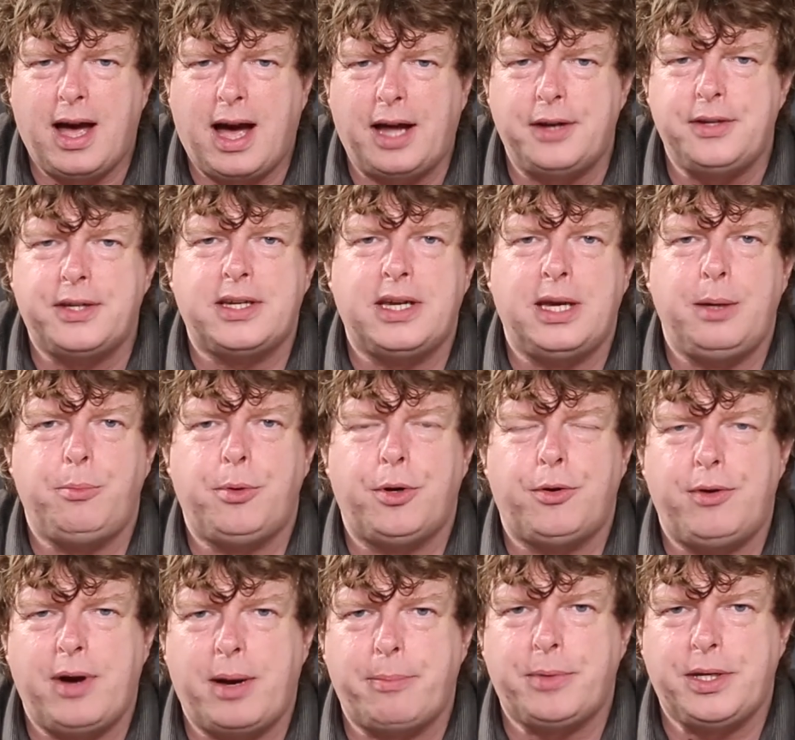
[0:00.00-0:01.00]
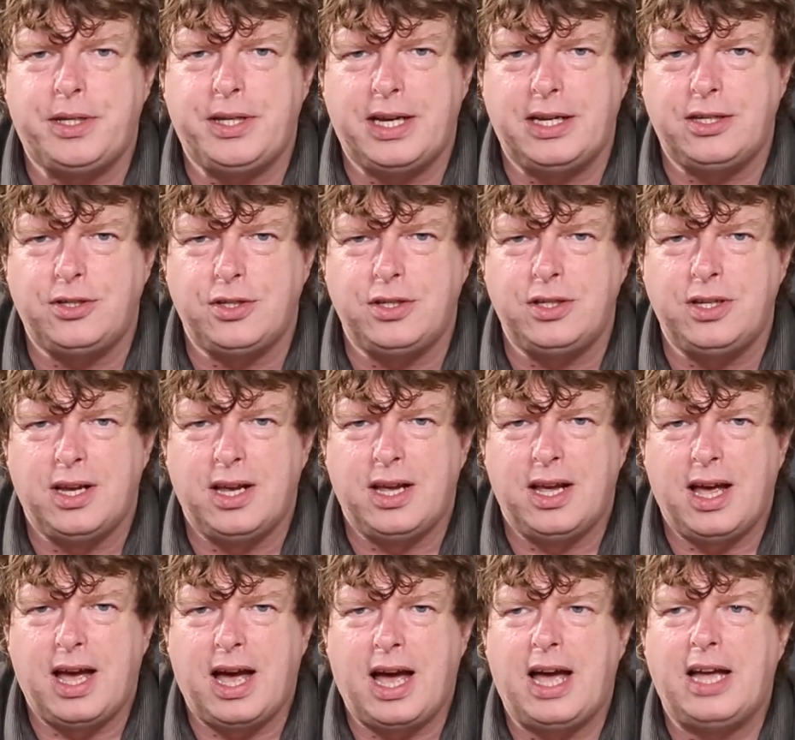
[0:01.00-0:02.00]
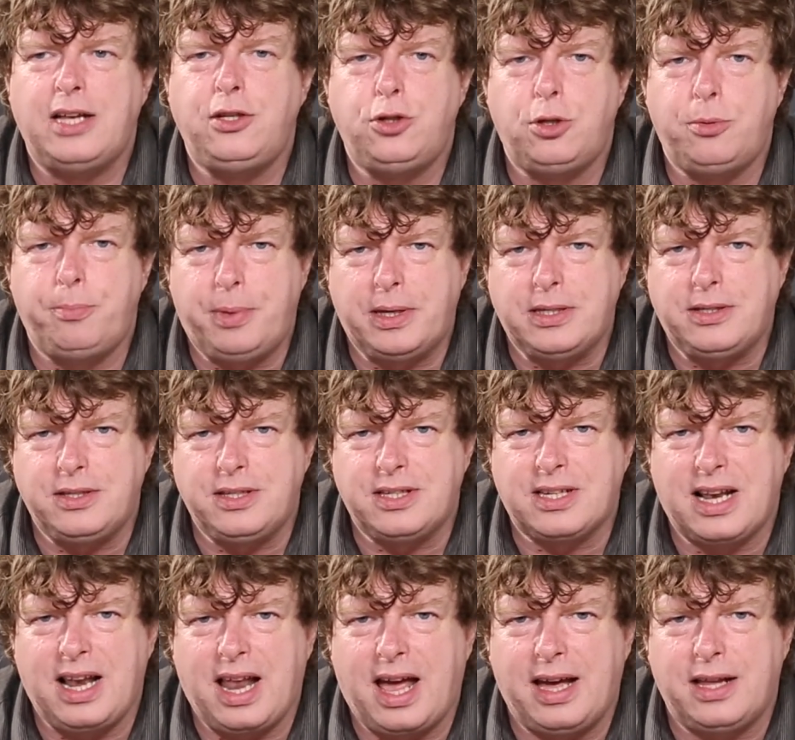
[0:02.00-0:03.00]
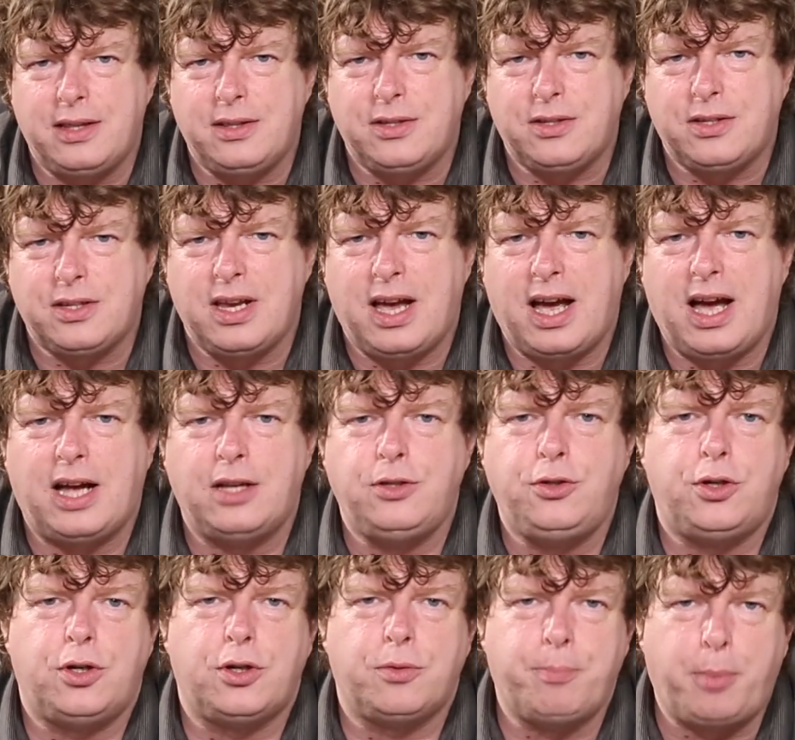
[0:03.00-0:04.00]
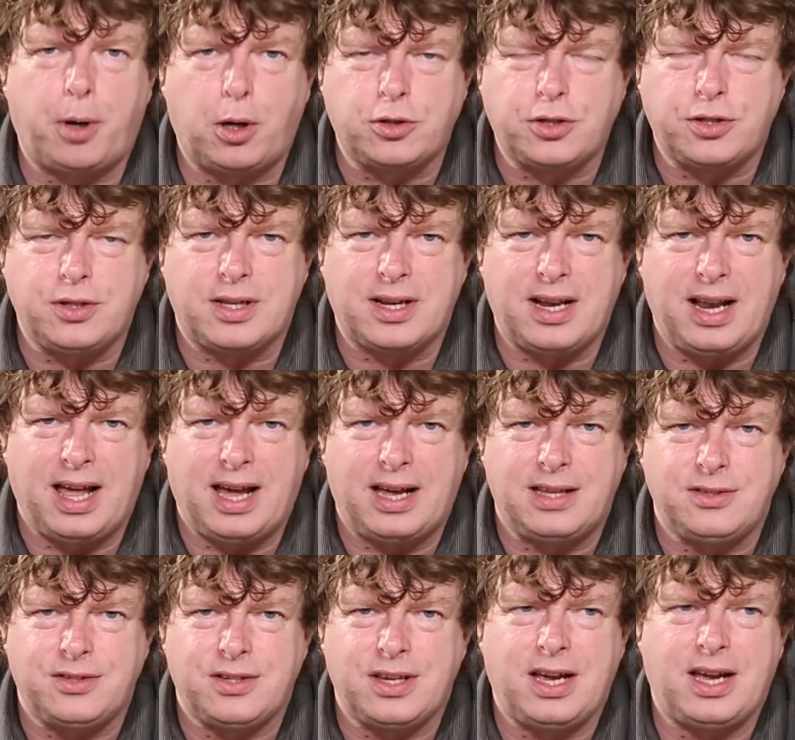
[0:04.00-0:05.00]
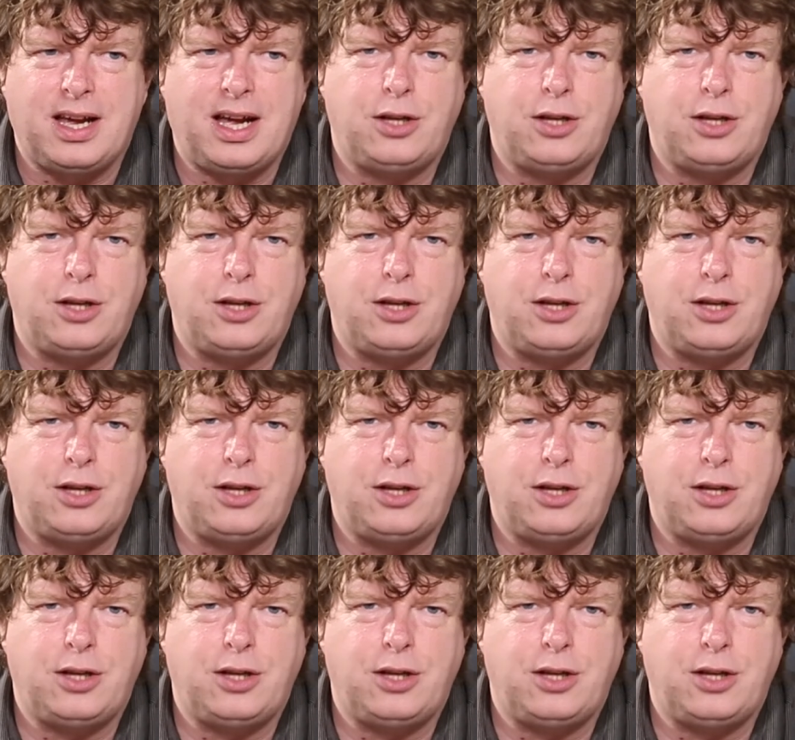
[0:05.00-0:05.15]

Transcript: and to keep your reputation and your business clients and your personal clients